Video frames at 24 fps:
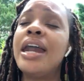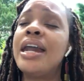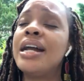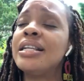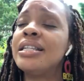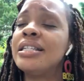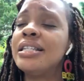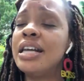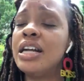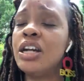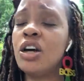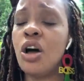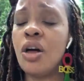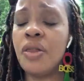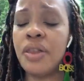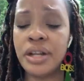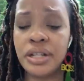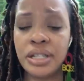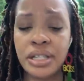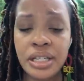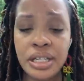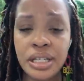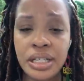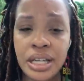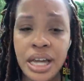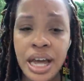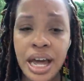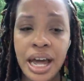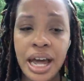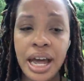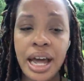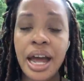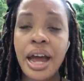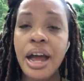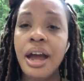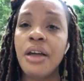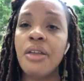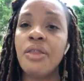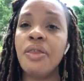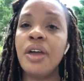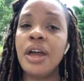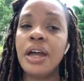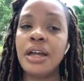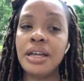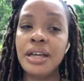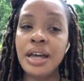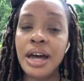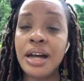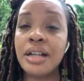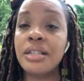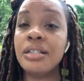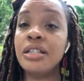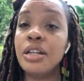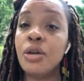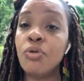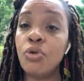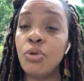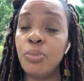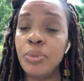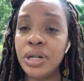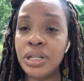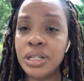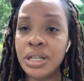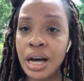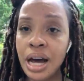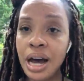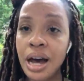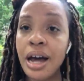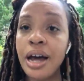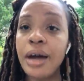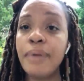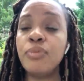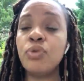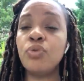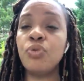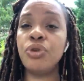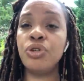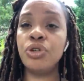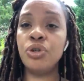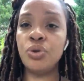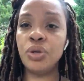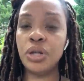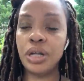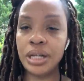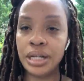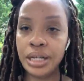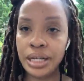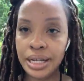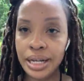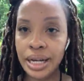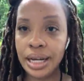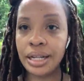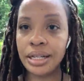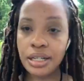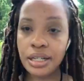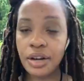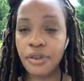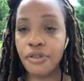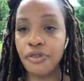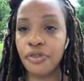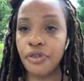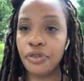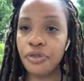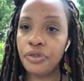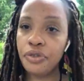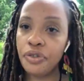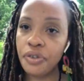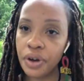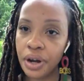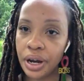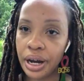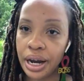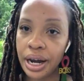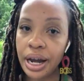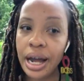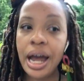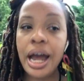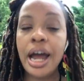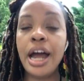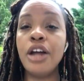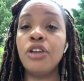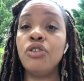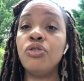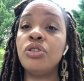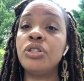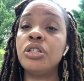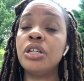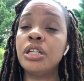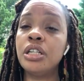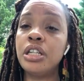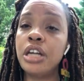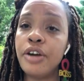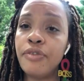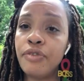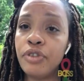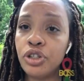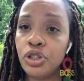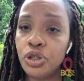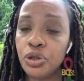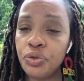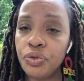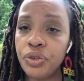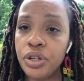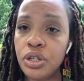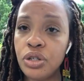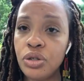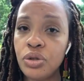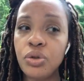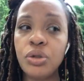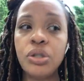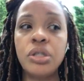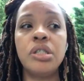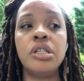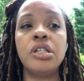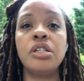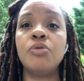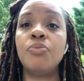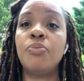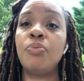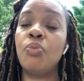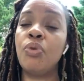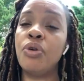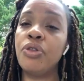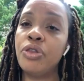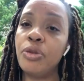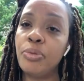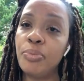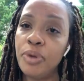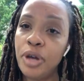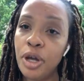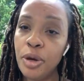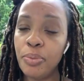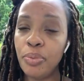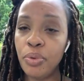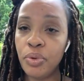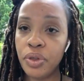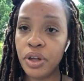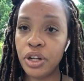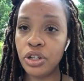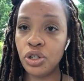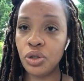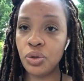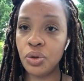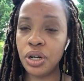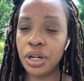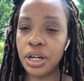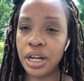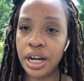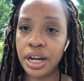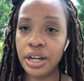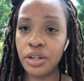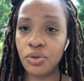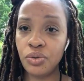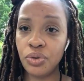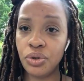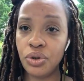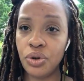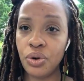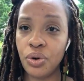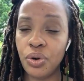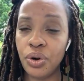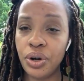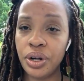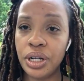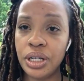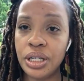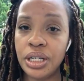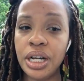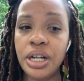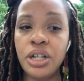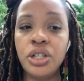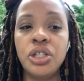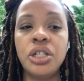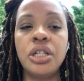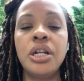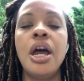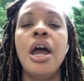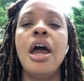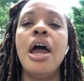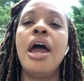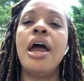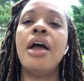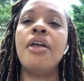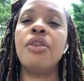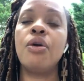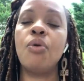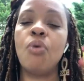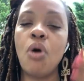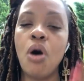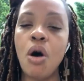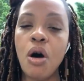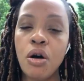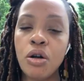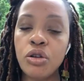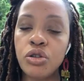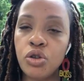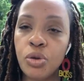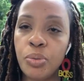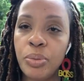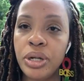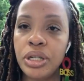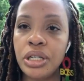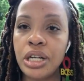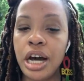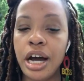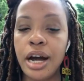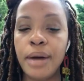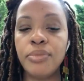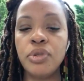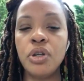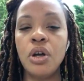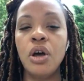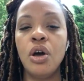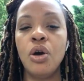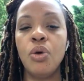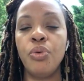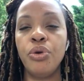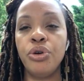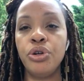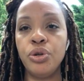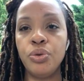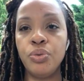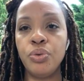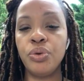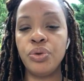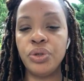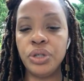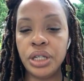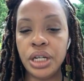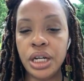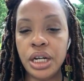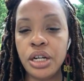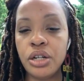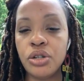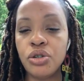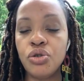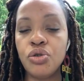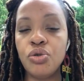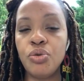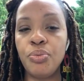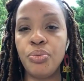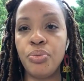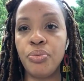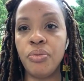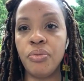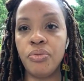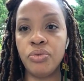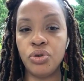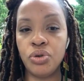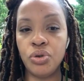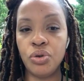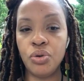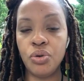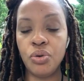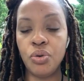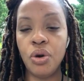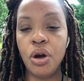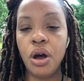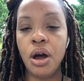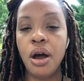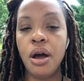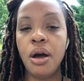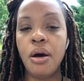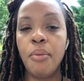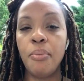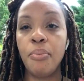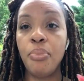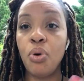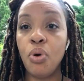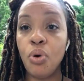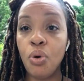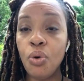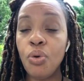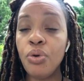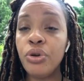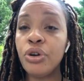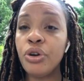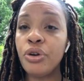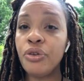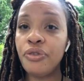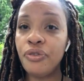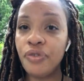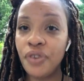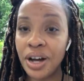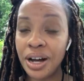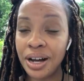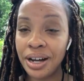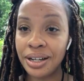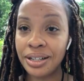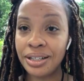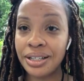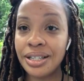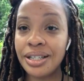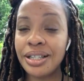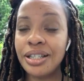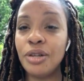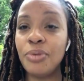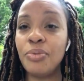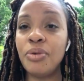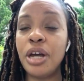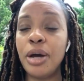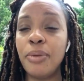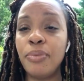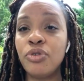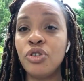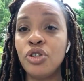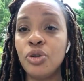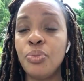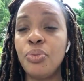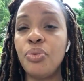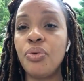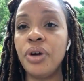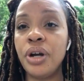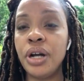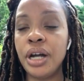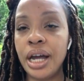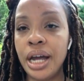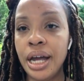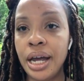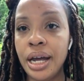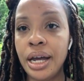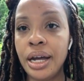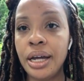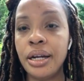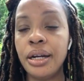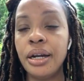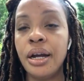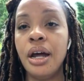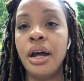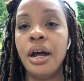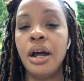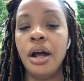And I say all that to say that, yes, there will be times when you can get stuff for free and you need to leverage your resources with the people that you engage with your organization. And there will also be times where you will need to pool your funds to be able to bring in